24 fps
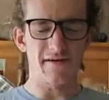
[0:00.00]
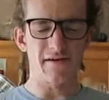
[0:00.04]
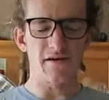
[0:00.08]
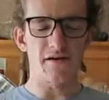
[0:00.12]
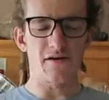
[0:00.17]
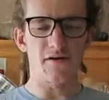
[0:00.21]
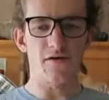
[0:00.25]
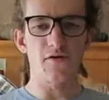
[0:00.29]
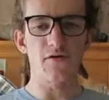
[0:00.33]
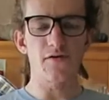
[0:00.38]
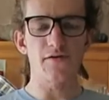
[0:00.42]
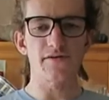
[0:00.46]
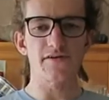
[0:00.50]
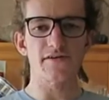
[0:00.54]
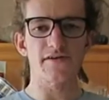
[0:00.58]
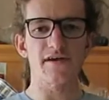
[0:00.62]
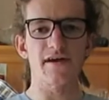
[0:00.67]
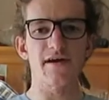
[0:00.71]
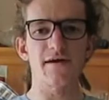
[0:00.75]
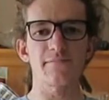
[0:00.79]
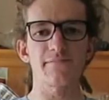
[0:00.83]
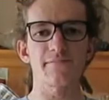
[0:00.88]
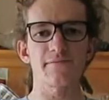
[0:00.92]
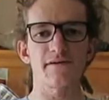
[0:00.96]
a 1/4
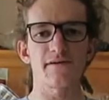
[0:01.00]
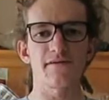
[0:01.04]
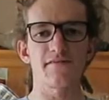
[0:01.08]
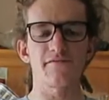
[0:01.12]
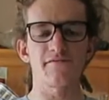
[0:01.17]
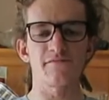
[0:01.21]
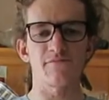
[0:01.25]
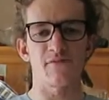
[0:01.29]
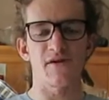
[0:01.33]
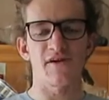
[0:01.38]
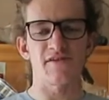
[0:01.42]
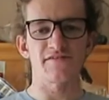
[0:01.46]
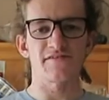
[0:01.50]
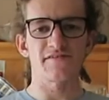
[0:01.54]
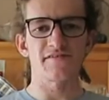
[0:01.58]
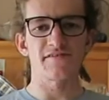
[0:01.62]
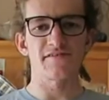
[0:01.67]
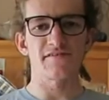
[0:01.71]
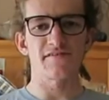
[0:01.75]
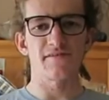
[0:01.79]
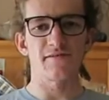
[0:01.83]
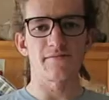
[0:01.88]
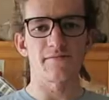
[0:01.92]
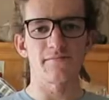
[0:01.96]
cup of
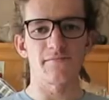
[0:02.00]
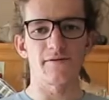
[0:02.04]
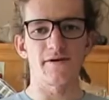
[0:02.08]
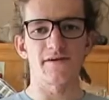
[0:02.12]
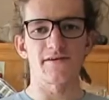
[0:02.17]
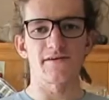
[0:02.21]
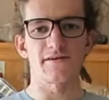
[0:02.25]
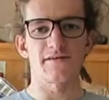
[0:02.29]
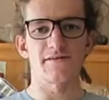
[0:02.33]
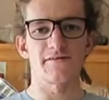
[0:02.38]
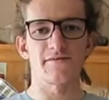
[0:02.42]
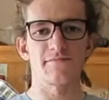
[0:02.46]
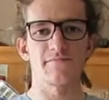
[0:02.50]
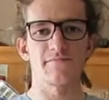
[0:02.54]
melted butter.